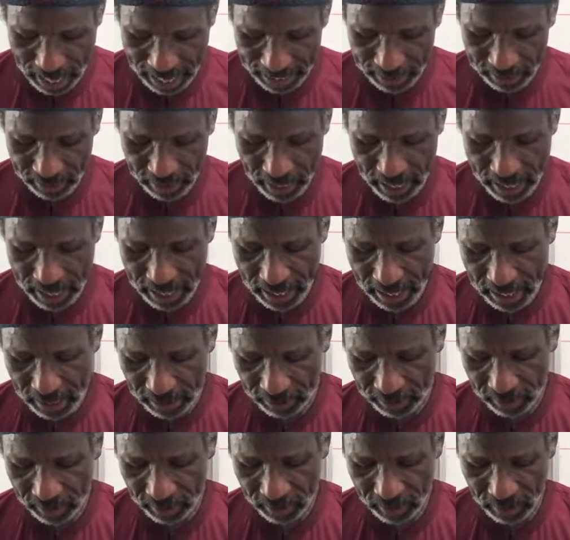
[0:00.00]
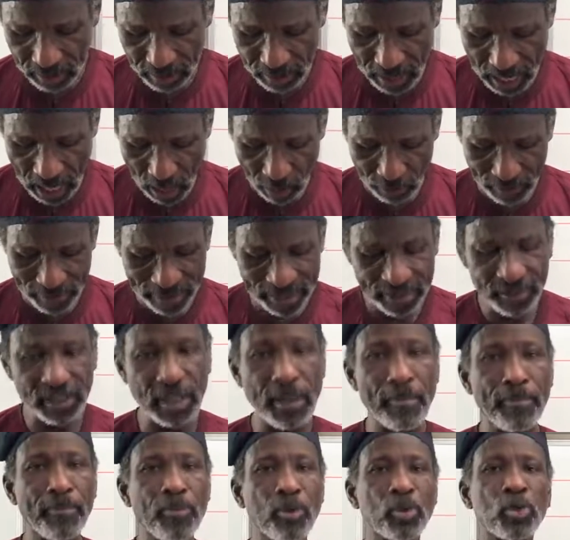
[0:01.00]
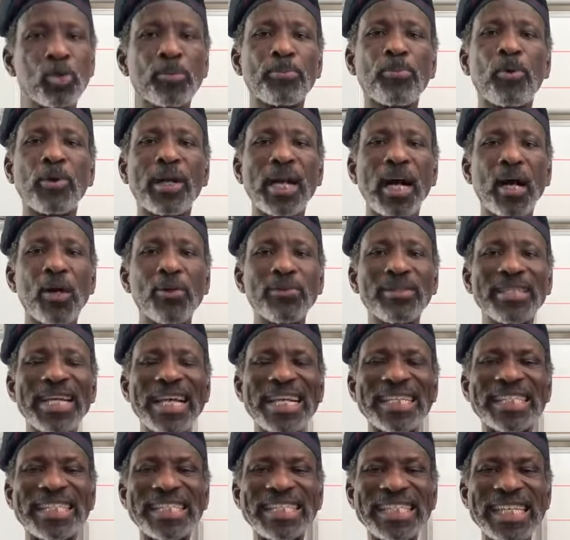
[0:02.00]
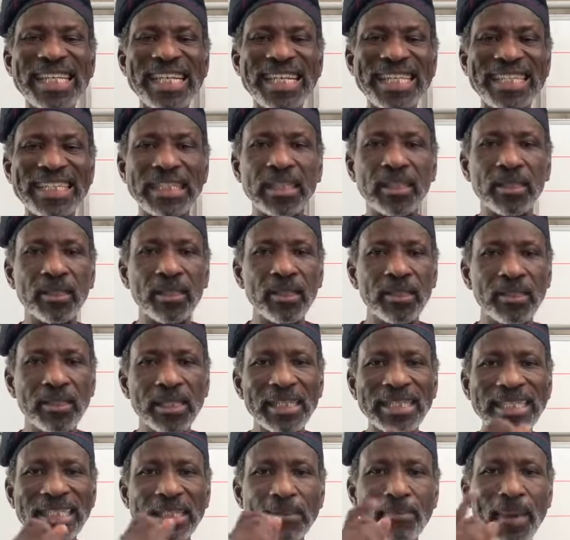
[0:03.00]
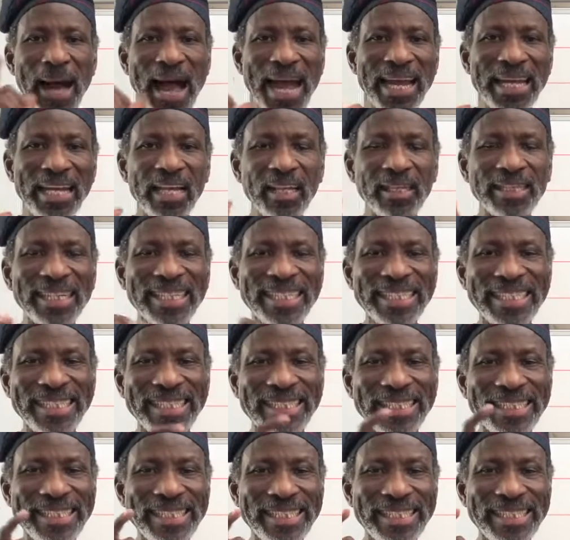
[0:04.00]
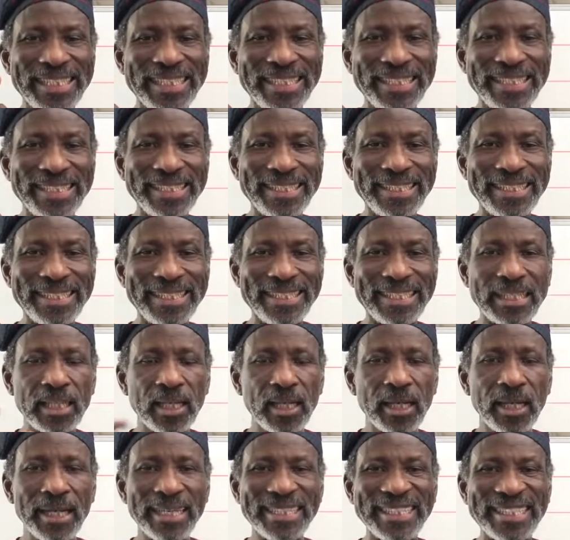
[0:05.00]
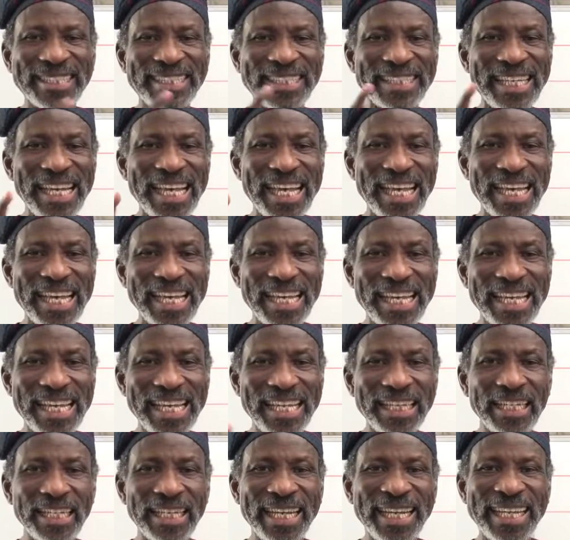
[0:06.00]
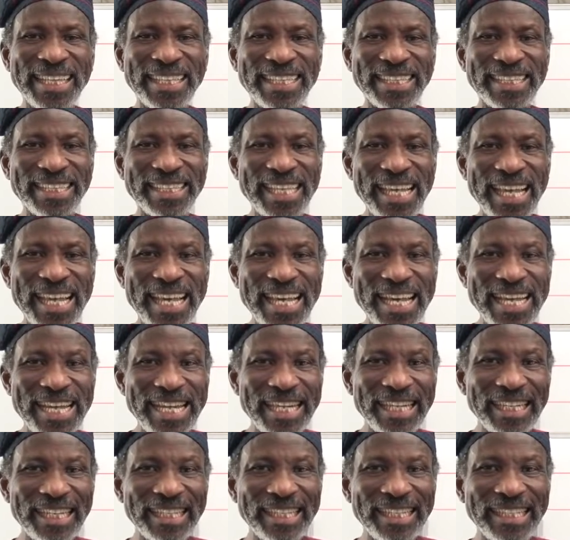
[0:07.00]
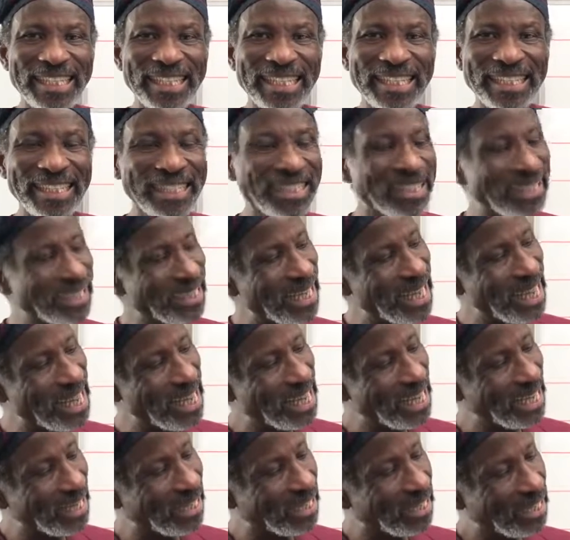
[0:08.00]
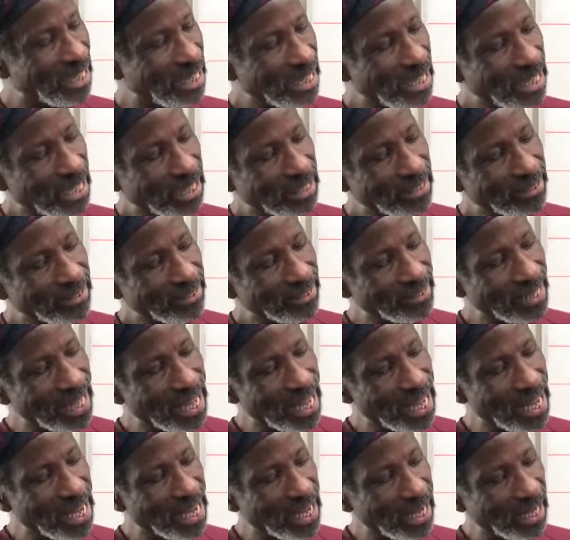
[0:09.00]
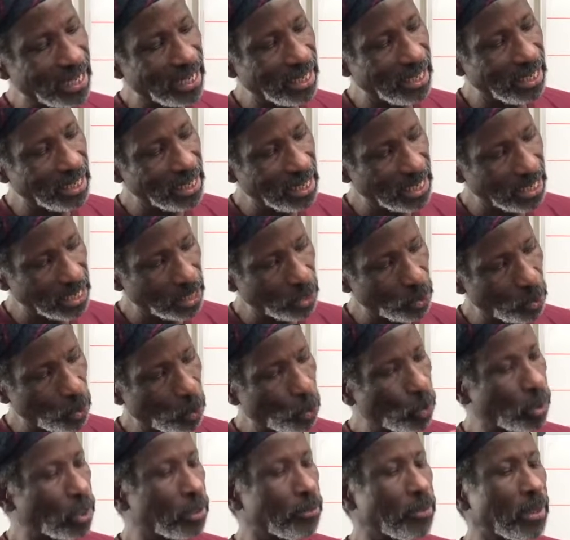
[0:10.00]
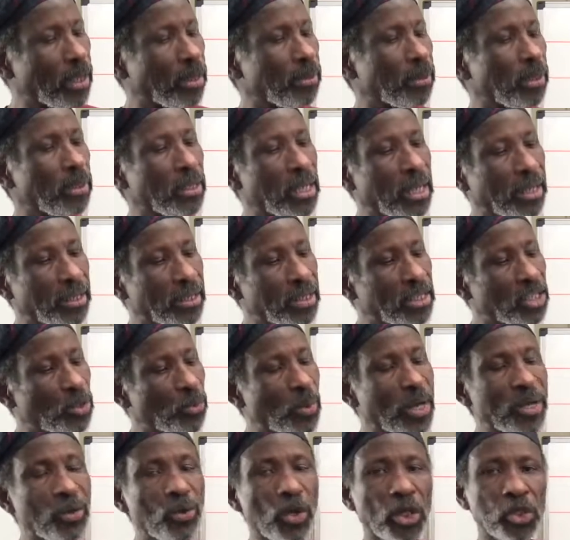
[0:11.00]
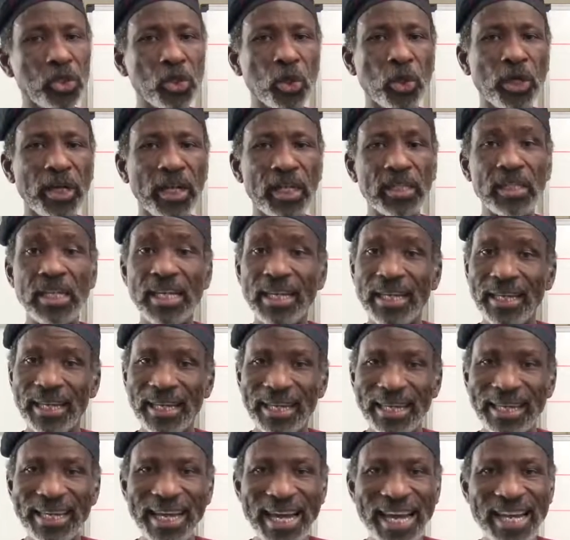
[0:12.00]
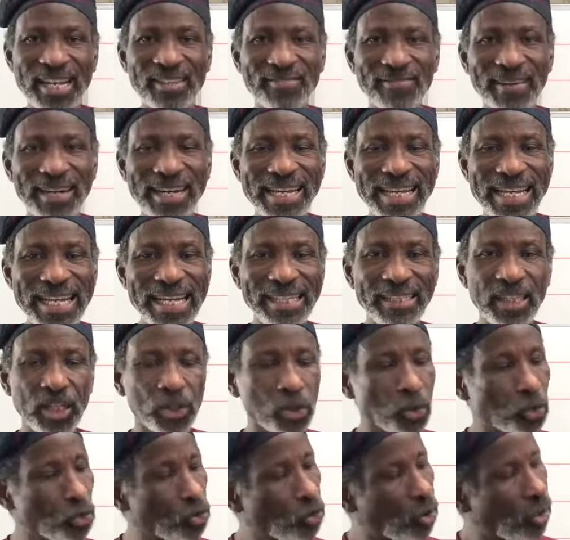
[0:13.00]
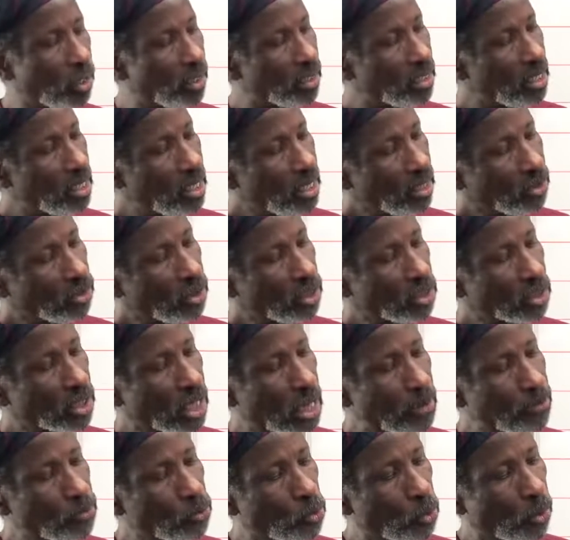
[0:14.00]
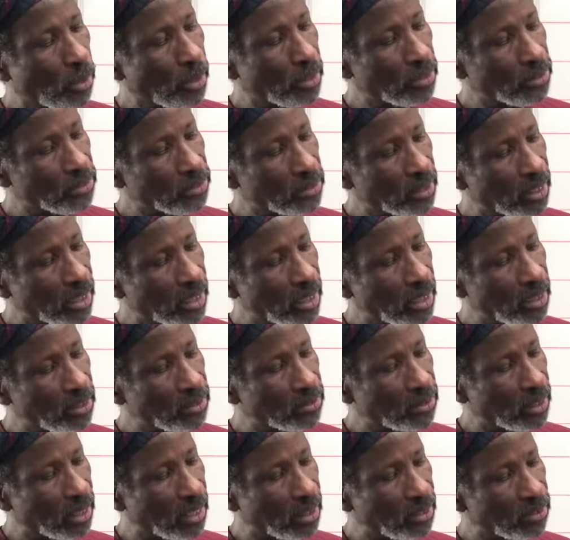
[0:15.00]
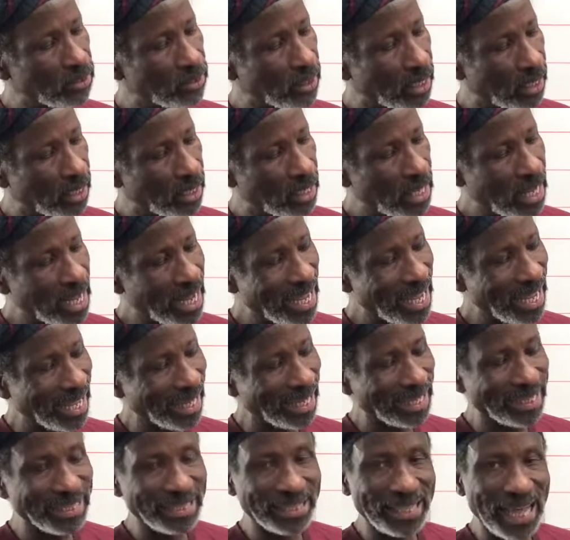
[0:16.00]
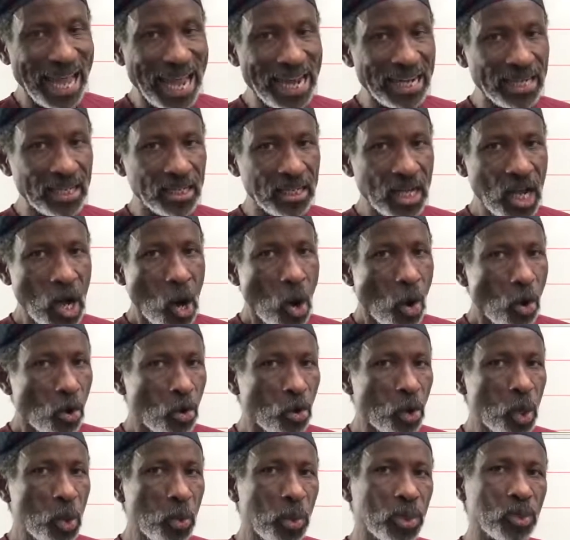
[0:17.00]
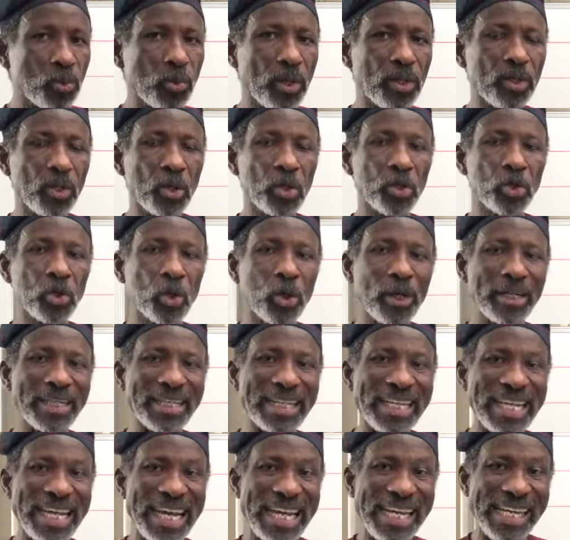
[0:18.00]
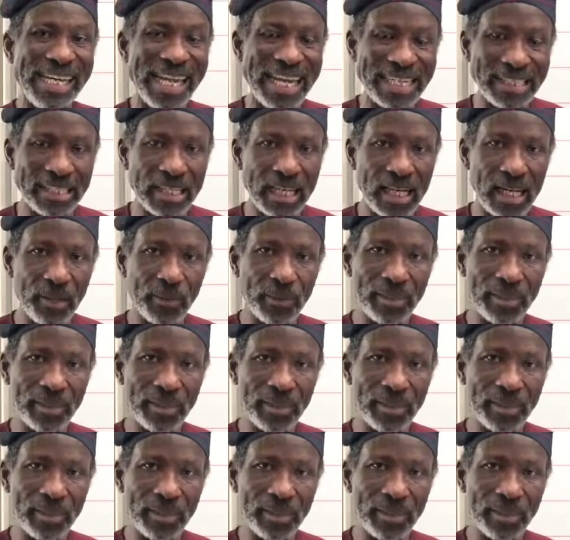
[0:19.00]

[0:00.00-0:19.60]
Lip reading: next is, now very simple to pronounce, Sin. It's smiling. Sin, sin, sin, sin. Then you hook that. And this is when you are joining it. Again, it's very easy to join. Just keep going. Sin, sin, sin. Extend. Always when you're joining a letter,